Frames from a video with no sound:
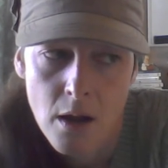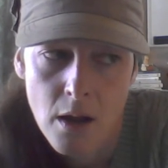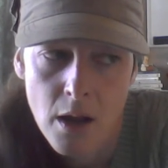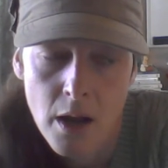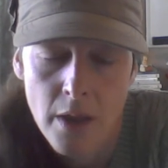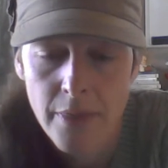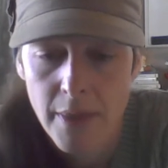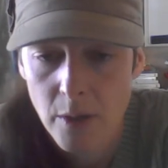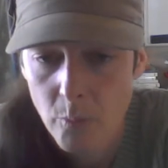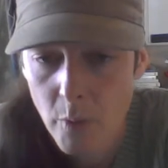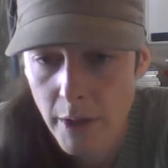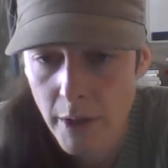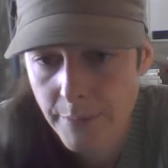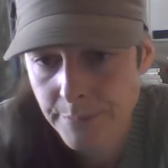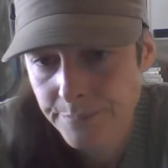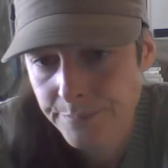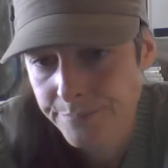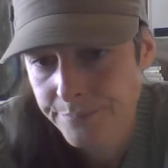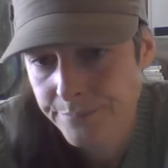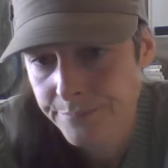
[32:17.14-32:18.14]
And then what?
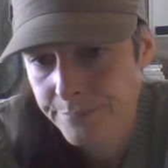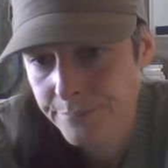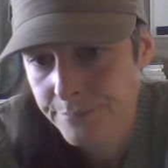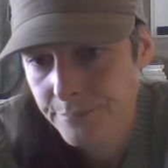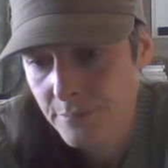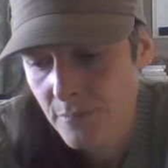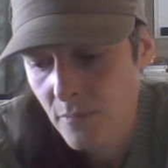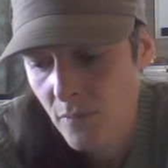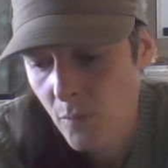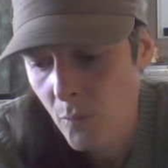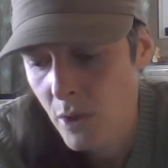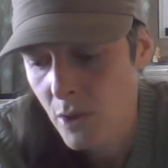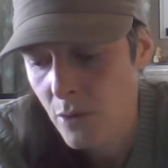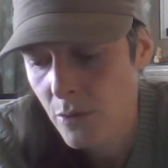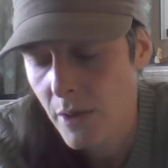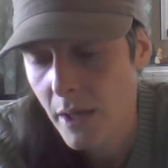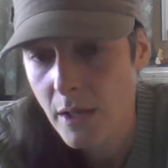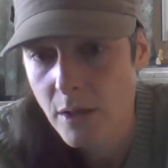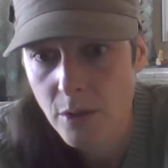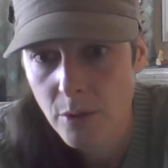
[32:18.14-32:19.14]
What do
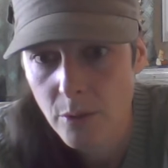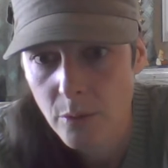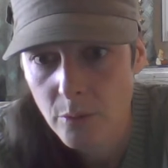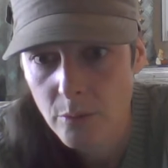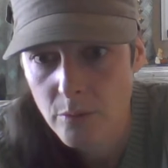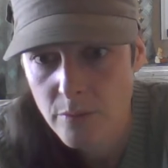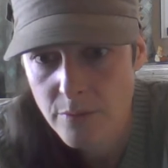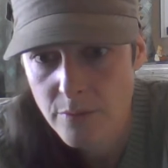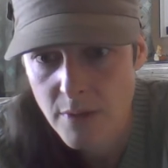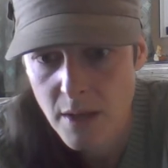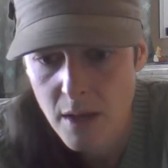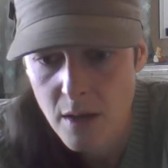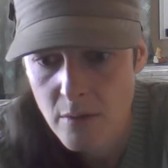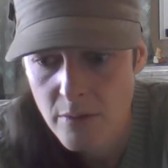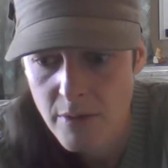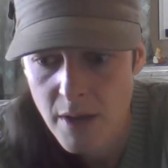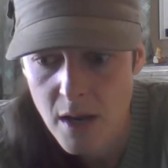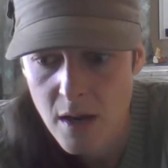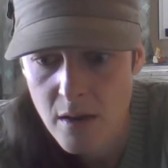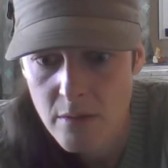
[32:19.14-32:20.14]
they do? They,
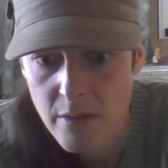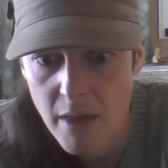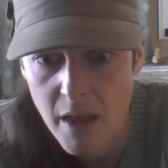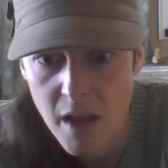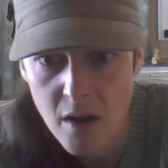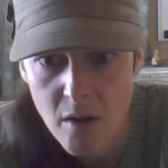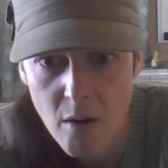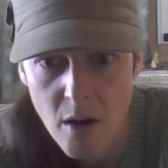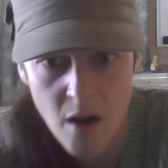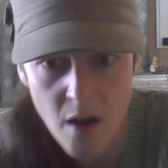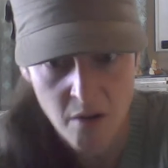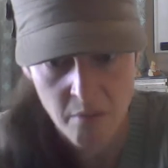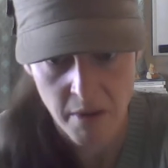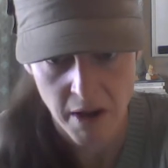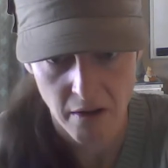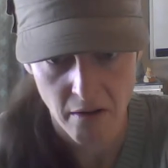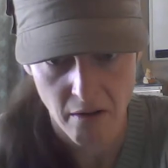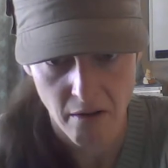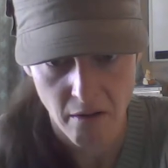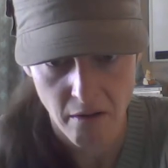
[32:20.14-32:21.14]
they, they go, oh
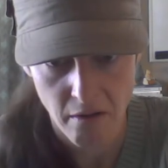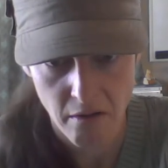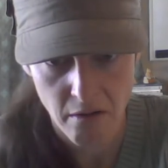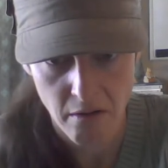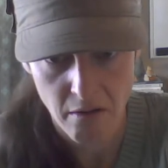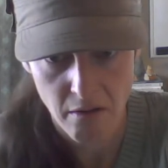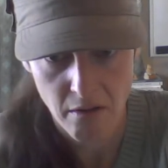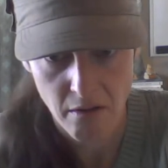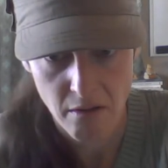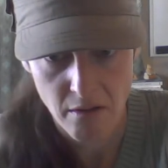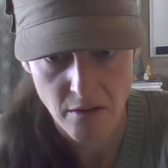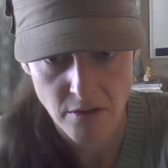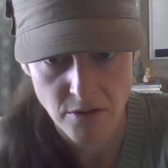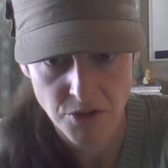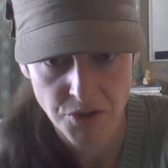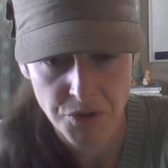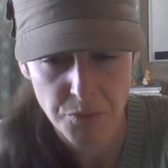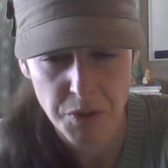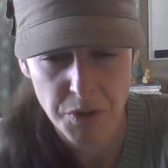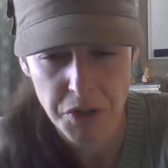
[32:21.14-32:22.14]
my God,
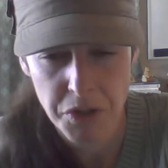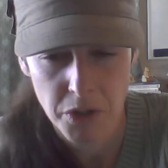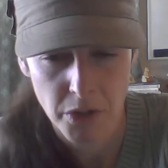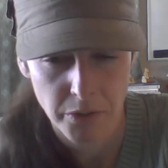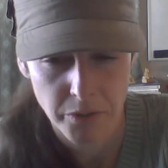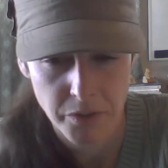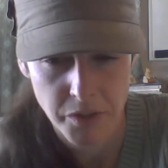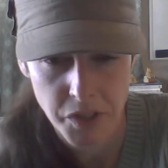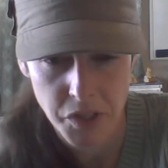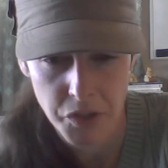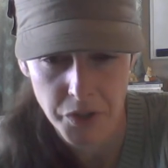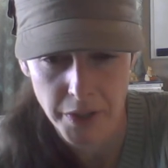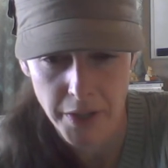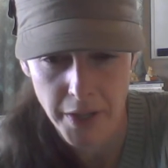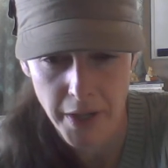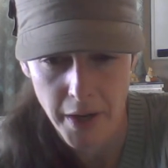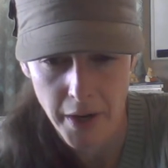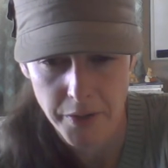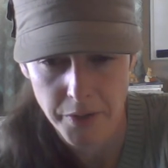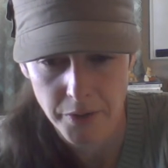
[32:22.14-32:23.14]
we knew she couldn't
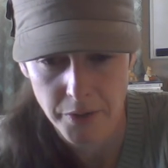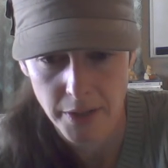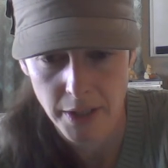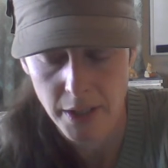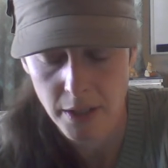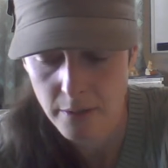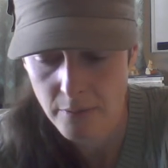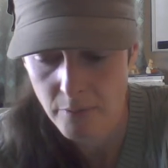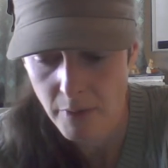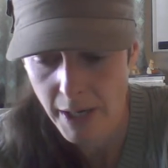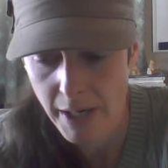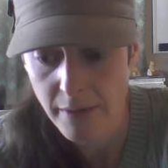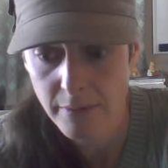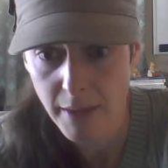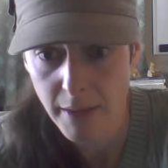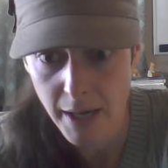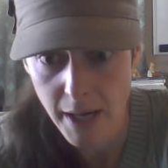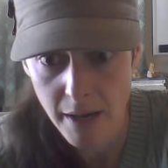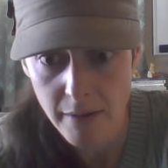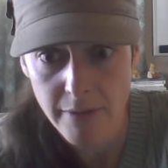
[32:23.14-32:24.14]
handle it, right?
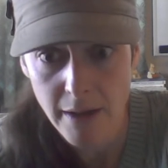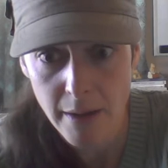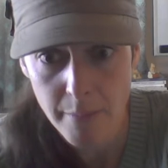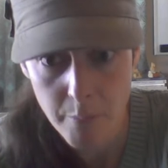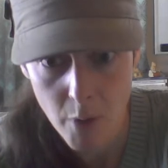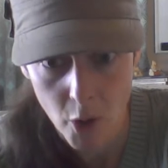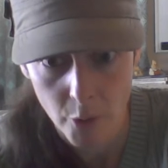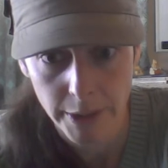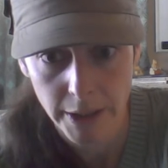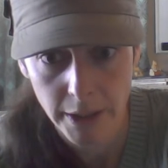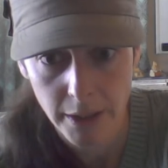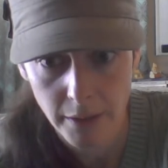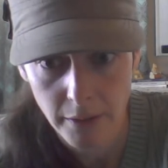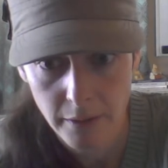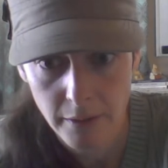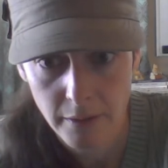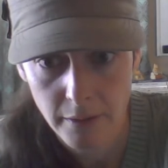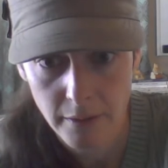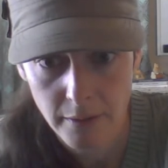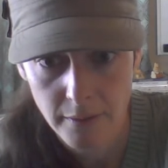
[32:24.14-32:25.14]
They have that moment.
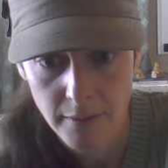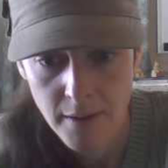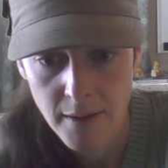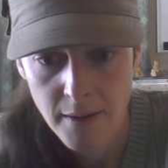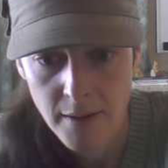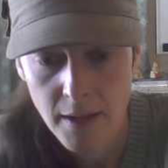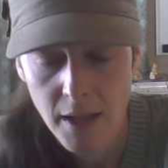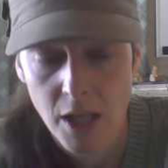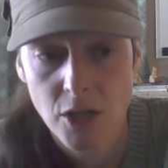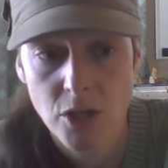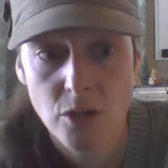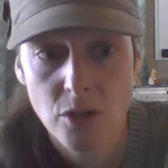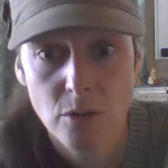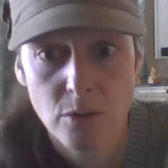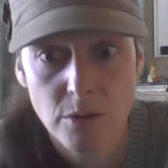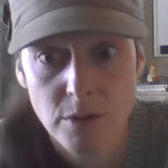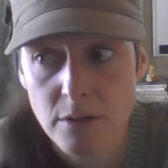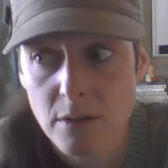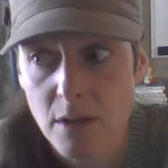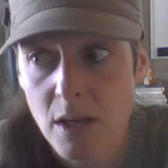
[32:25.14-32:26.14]
Yeah. And you
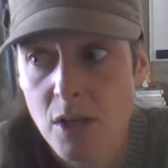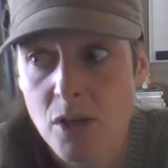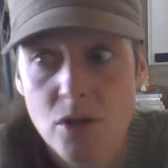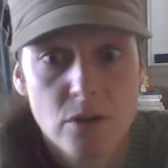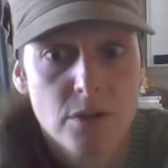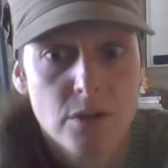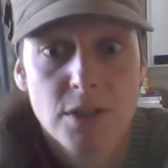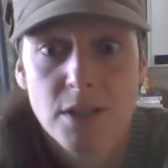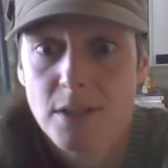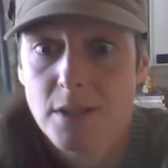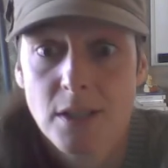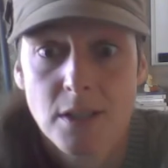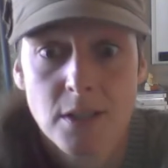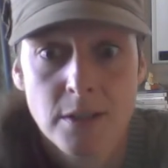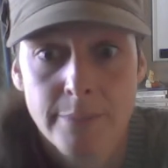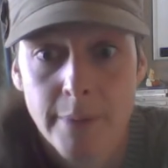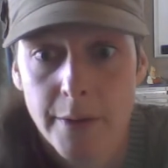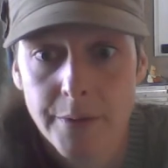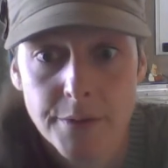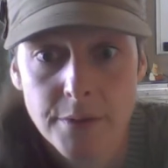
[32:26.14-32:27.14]
yeah. and you're just
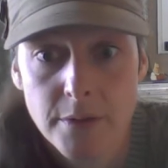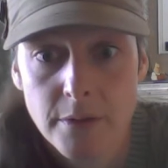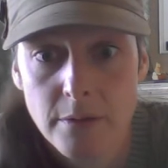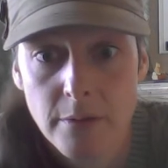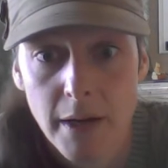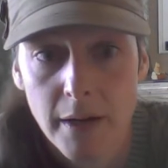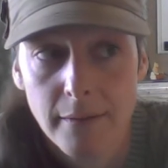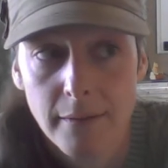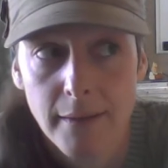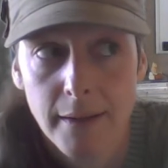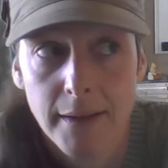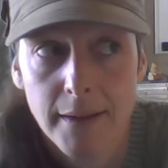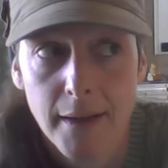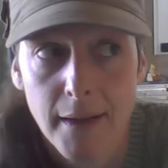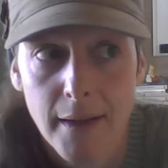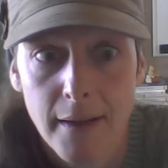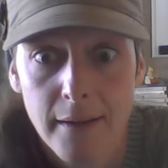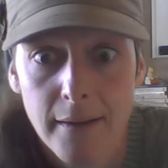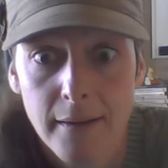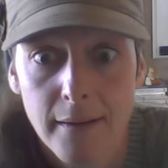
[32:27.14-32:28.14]
exposed, right? Like,
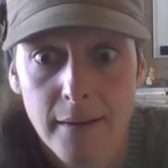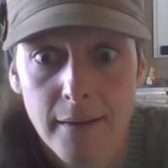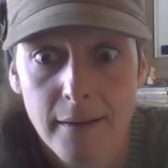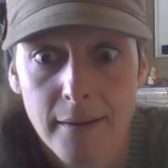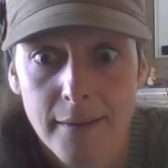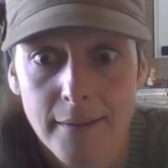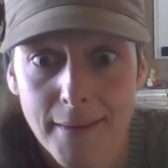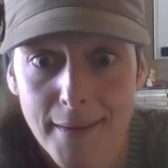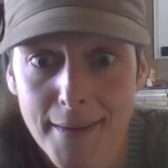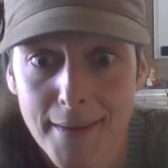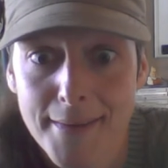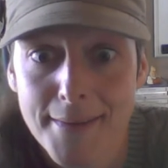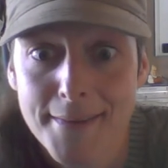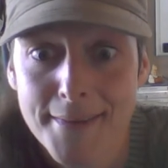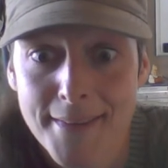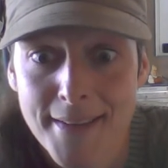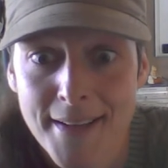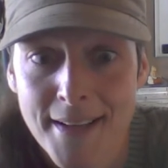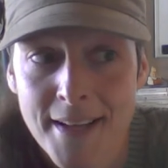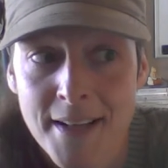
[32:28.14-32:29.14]
yeah, yeah. yeah.
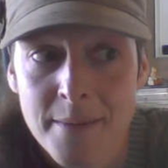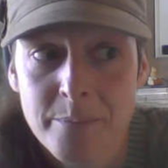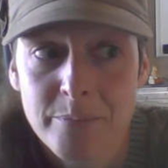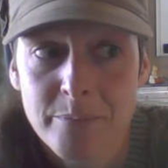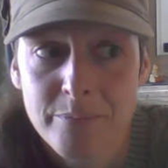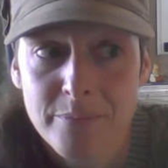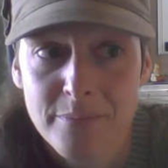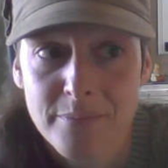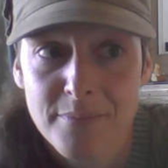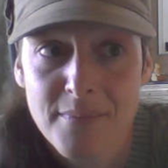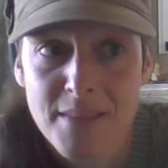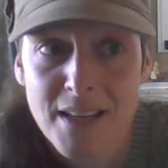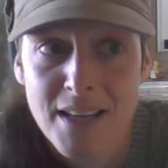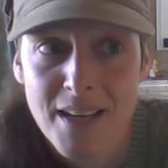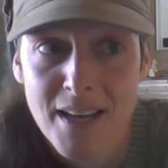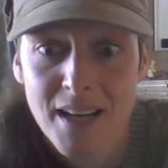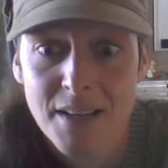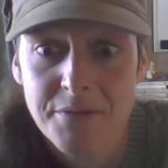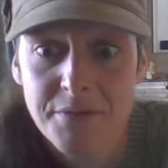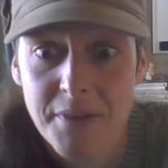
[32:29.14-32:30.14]

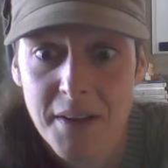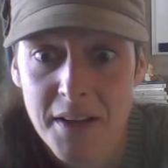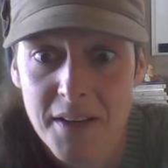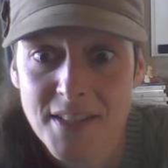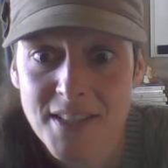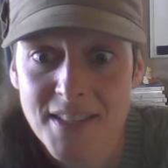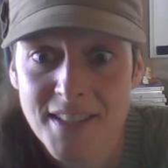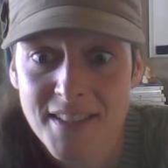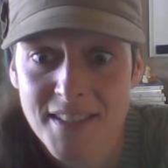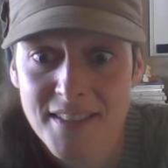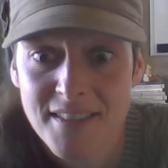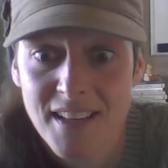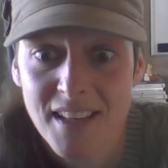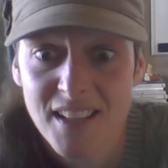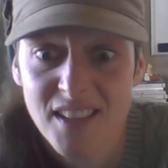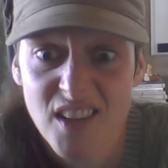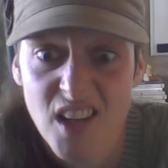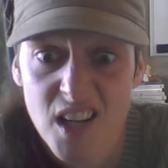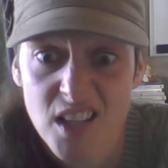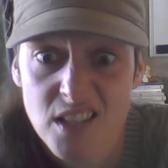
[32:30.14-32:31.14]
I failed. I, I
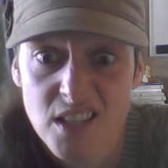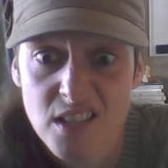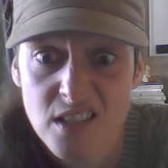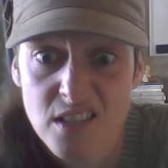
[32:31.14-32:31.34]
lost.